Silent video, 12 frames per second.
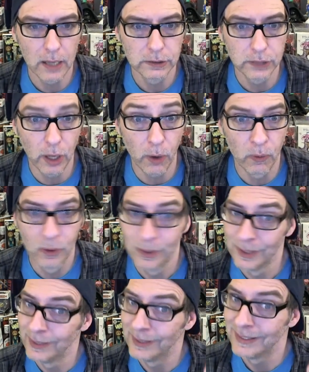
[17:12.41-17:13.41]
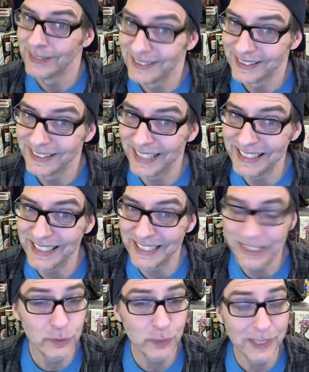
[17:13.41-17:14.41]
So catch you
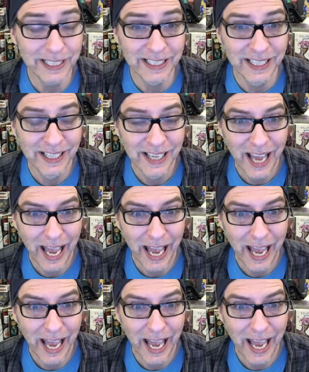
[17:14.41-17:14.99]
this week.